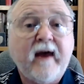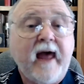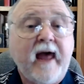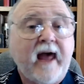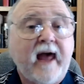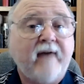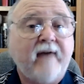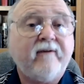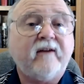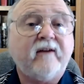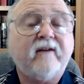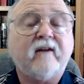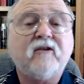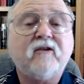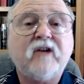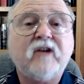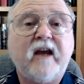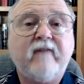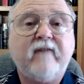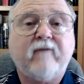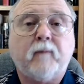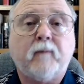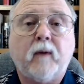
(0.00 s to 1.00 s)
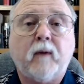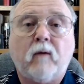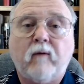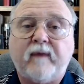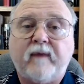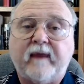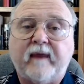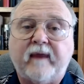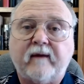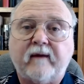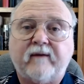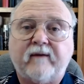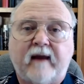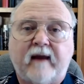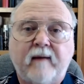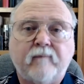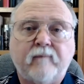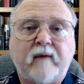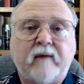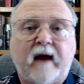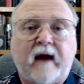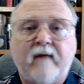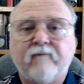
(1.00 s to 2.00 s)
if it's achievable within the
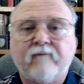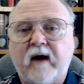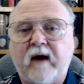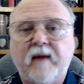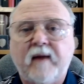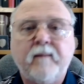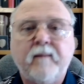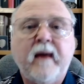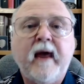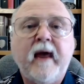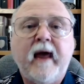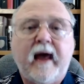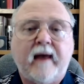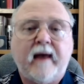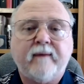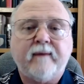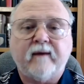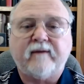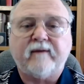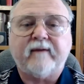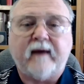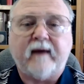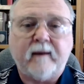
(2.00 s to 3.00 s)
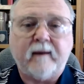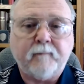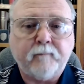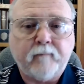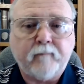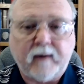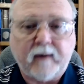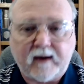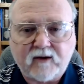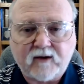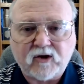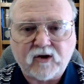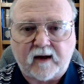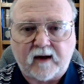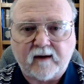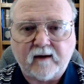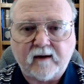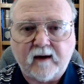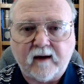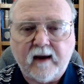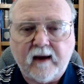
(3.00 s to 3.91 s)
same time frame and the same budget?